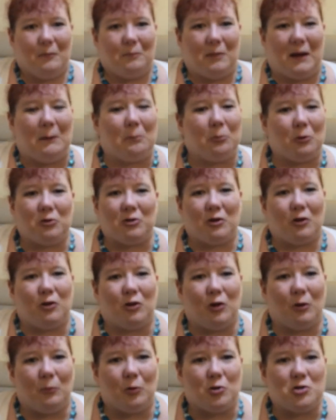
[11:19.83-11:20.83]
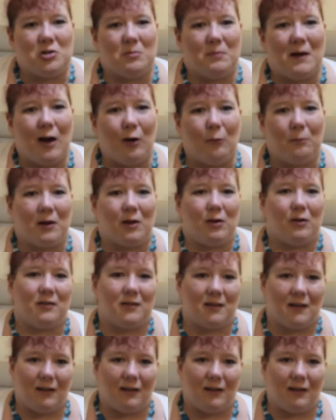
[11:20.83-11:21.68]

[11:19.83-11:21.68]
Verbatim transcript: people don't know much about because